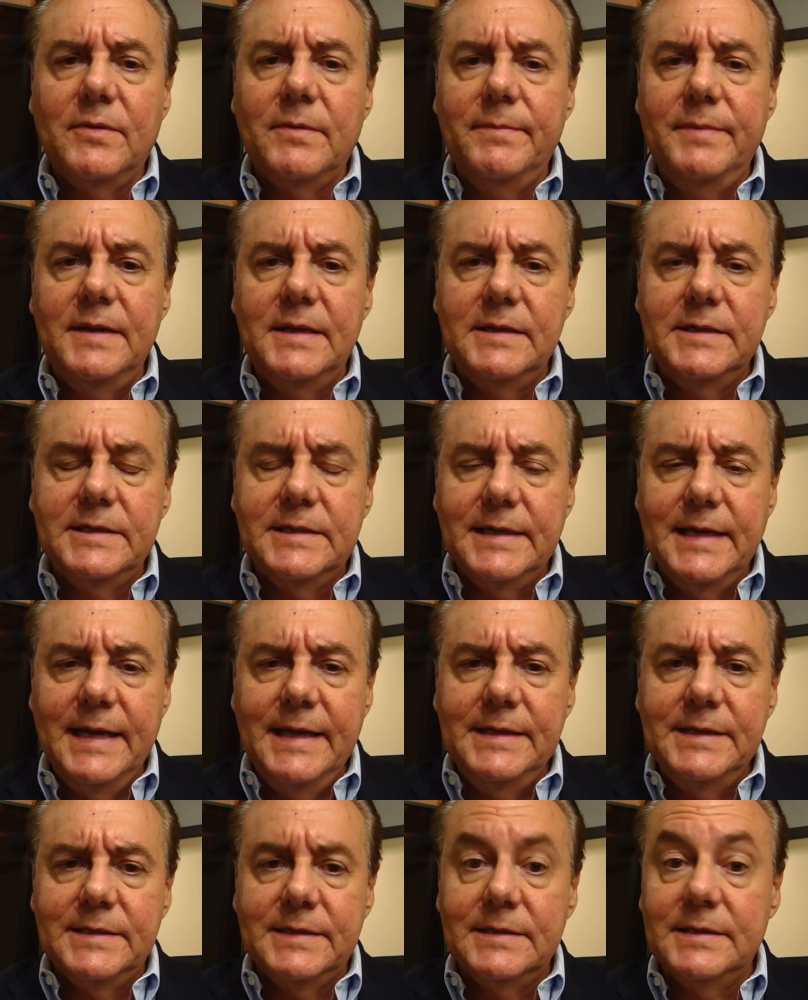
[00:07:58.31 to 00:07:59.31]
of being
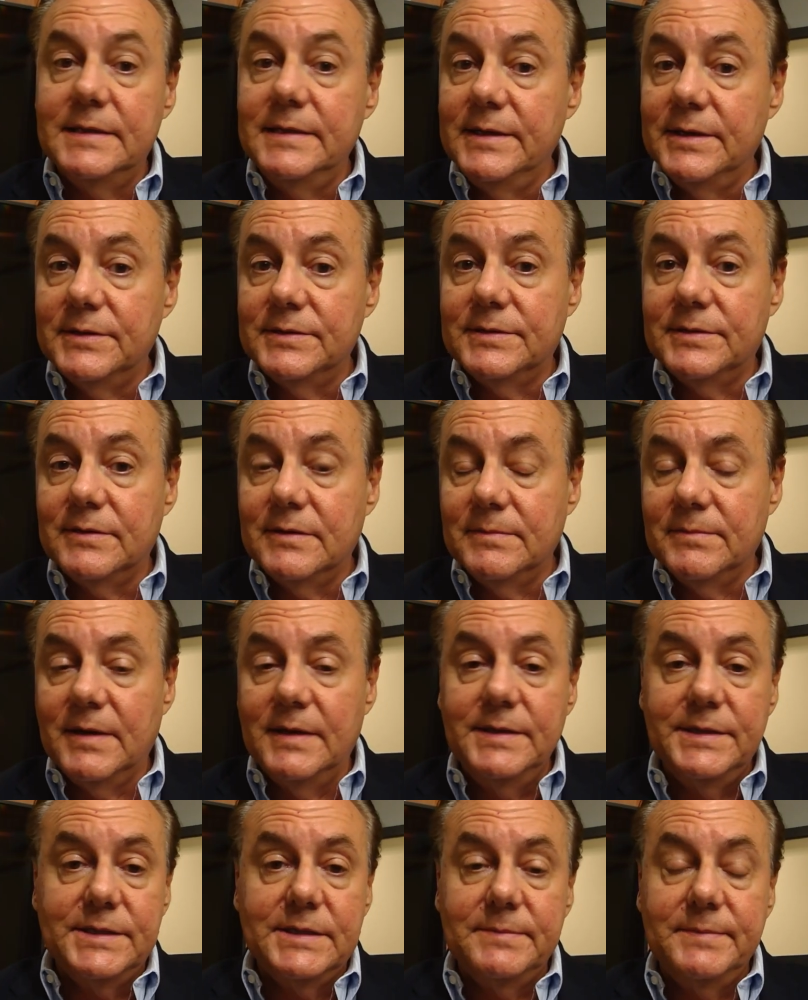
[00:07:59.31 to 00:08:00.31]
changed in the near term by this